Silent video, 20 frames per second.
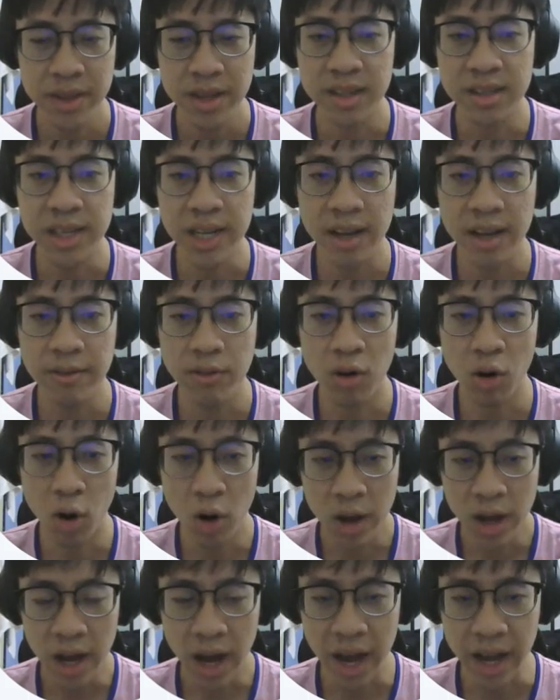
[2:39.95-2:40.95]

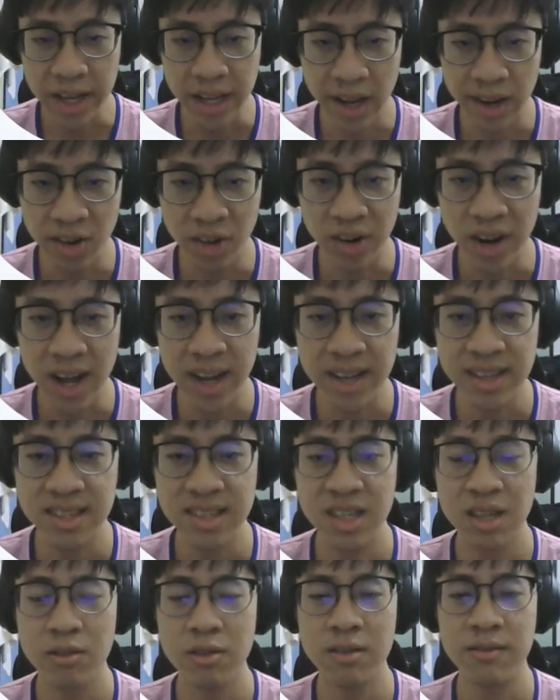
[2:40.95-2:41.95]
Therefore, I cannot
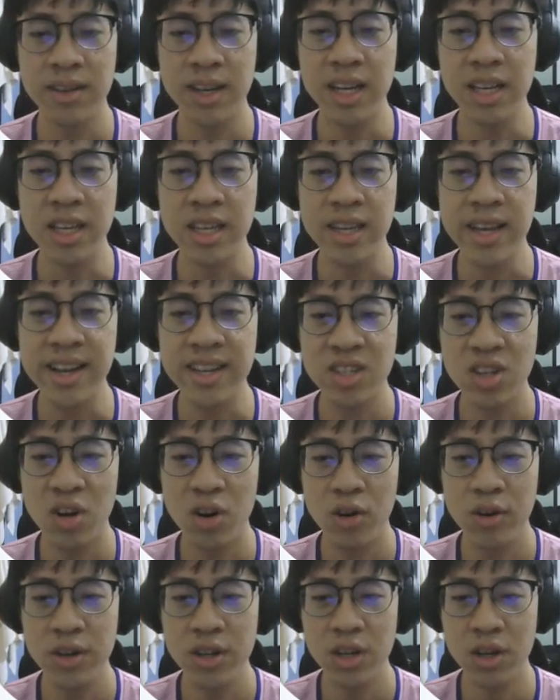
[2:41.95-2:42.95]
answer with a yes
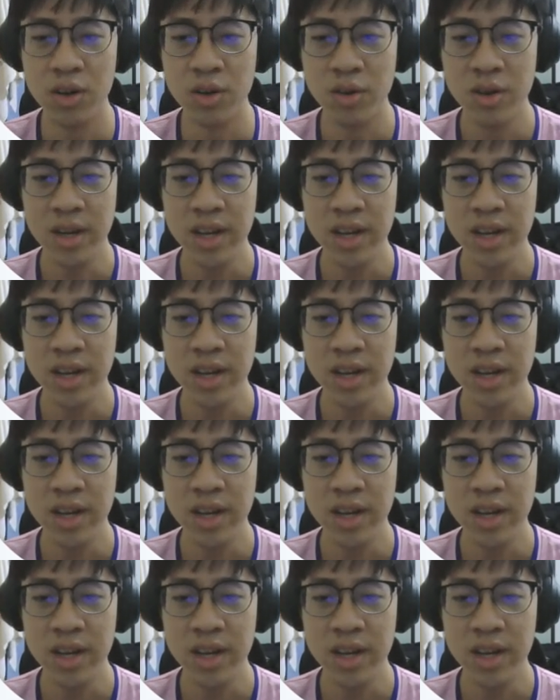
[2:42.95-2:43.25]
or no,